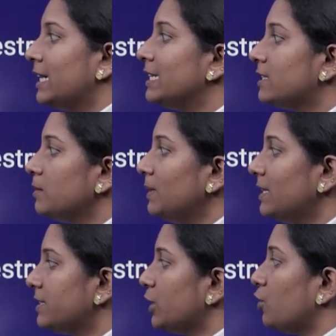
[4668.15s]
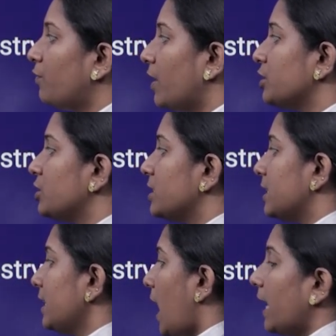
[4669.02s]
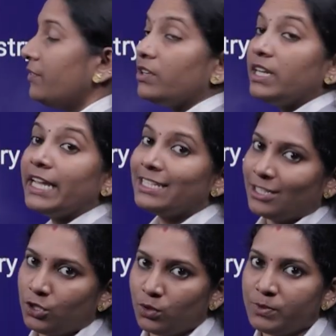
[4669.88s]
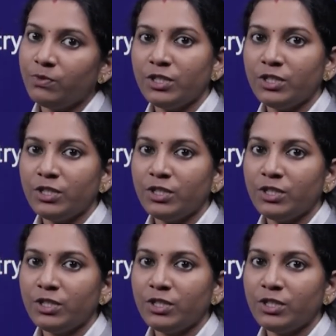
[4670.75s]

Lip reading: dissimilar set of functions in unrelated groups.